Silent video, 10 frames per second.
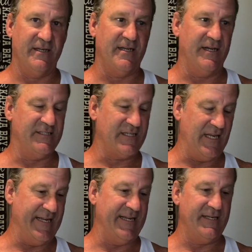It cuts
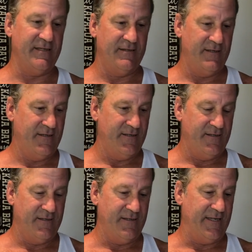clean,
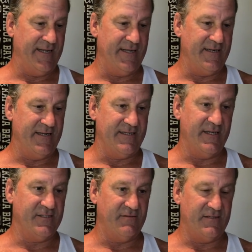and it
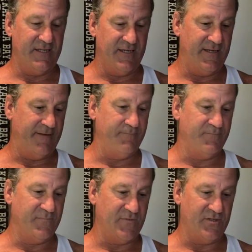doesn't.
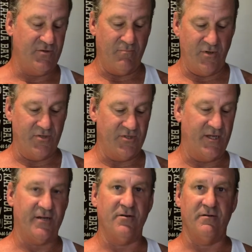There's no burrs
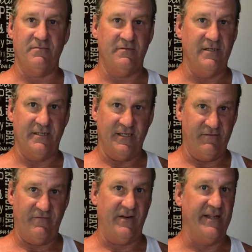on it, or it
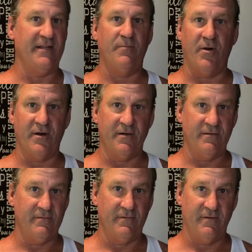doesn't flake apart
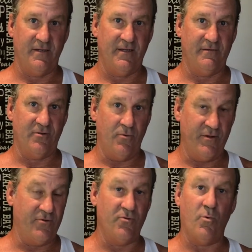going
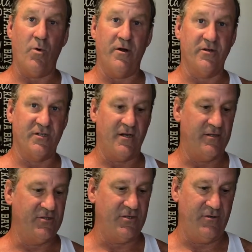through the water saw.
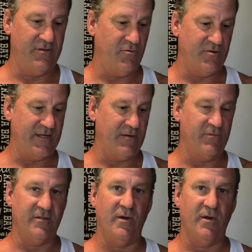So it worked out really